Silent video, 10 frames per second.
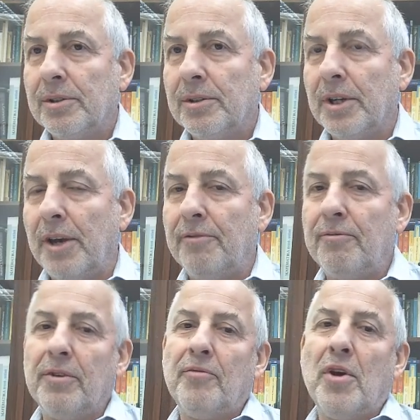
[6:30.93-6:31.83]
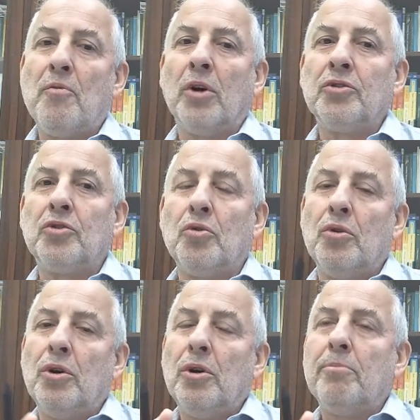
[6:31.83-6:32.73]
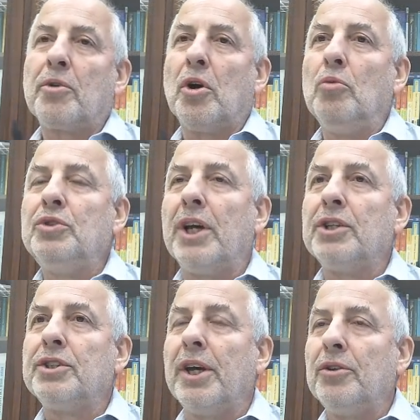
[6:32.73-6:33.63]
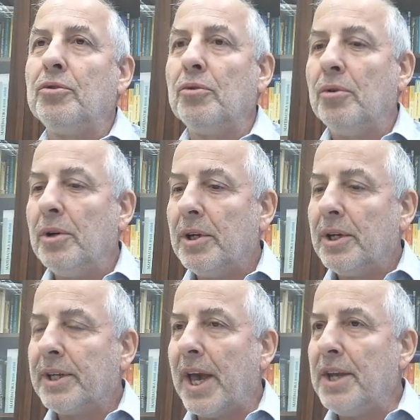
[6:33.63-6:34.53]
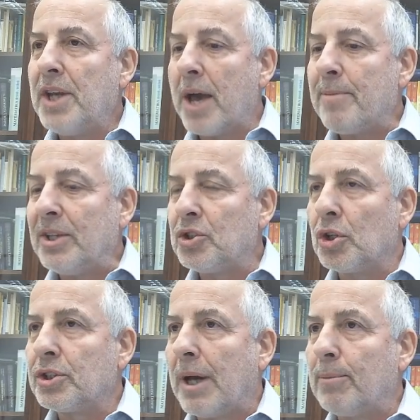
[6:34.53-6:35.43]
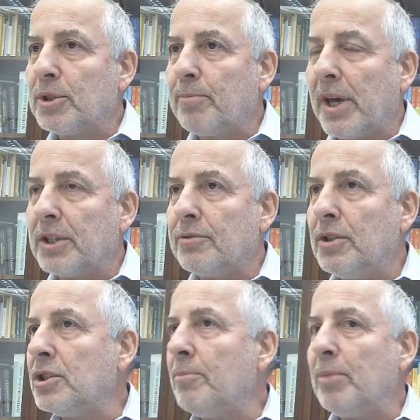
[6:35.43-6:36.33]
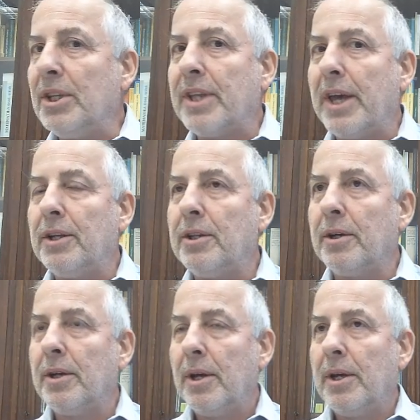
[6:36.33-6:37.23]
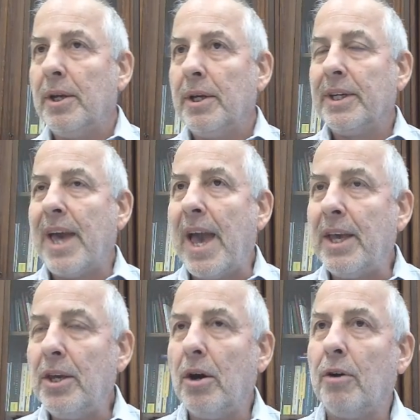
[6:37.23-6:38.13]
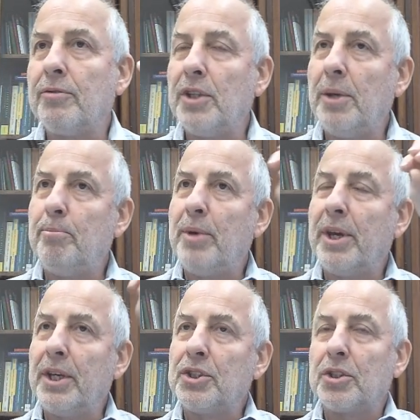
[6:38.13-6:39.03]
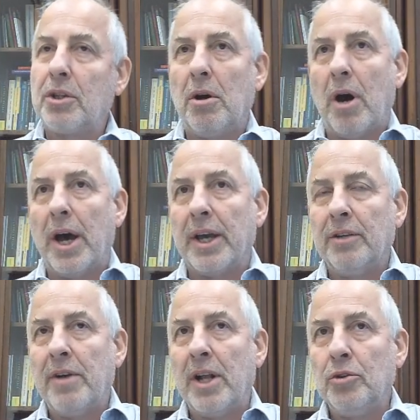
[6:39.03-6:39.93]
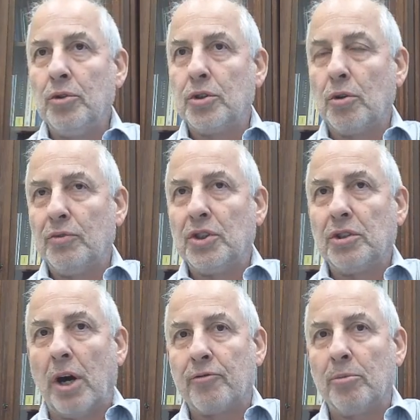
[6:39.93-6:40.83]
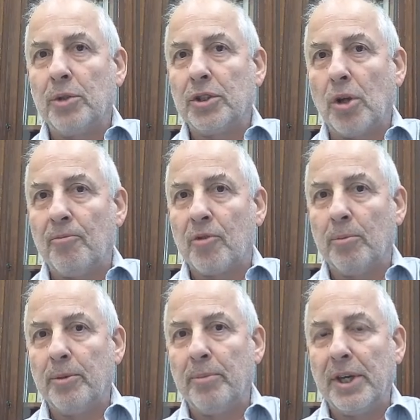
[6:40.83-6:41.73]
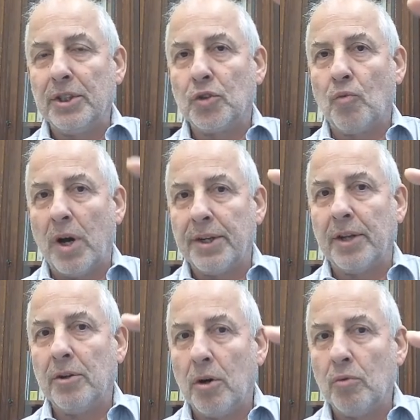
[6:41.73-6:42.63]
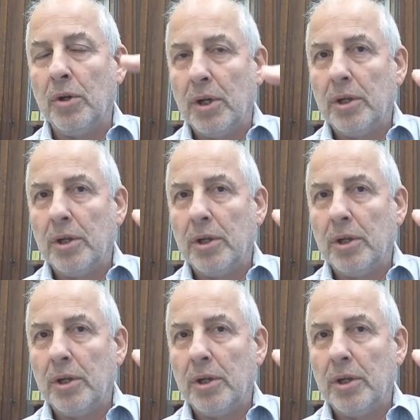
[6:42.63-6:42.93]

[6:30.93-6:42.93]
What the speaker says: if we want to project, say, to k-dimensional subspace? We simply take the k of the biggest eigenvalues, so we start from the top, from the biggest one, and go